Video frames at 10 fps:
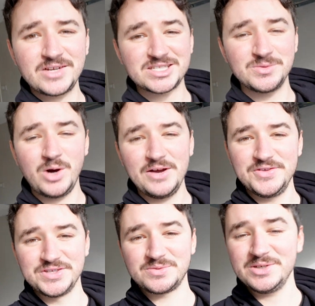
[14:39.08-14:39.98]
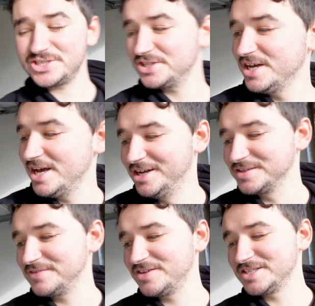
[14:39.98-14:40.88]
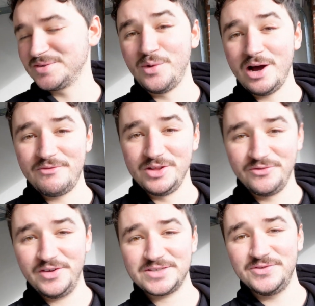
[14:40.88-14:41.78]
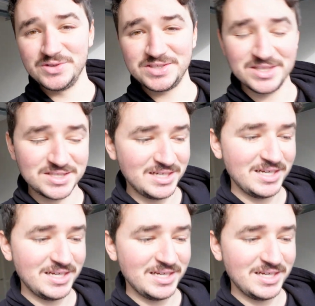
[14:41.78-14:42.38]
to get some wire for the switch, and I also have to get some wire for the flex fuel sensor,